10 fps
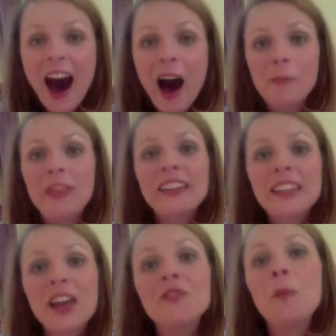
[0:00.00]
That's
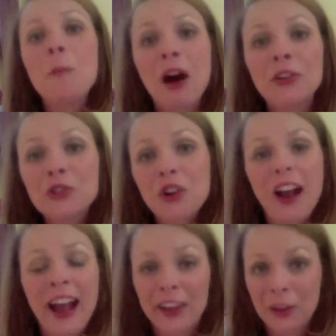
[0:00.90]
kind of a mantra
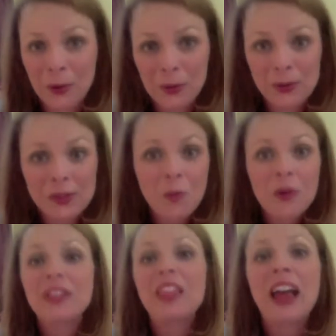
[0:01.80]
I use
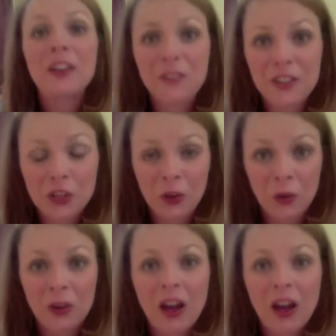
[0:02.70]
with life in general.